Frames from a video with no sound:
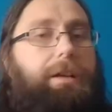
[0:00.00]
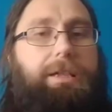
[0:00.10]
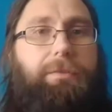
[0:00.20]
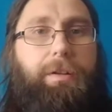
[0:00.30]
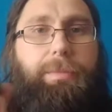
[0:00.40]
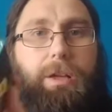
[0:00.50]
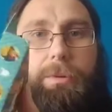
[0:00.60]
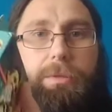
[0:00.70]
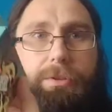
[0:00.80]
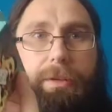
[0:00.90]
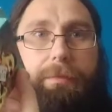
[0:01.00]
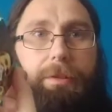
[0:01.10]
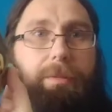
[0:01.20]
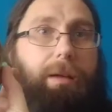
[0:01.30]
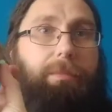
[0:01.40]
to see if I can pick up a 120
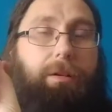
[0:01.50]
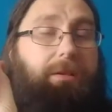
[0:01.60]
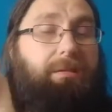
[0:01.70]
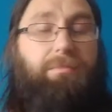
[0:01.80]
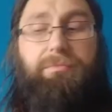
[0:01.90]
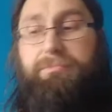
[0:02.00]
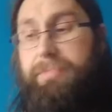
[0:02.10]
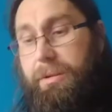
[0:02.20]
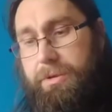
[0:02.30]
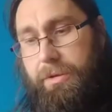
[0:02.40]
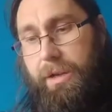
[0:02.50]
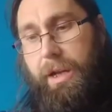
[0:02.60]
film camera, because I'm bound to.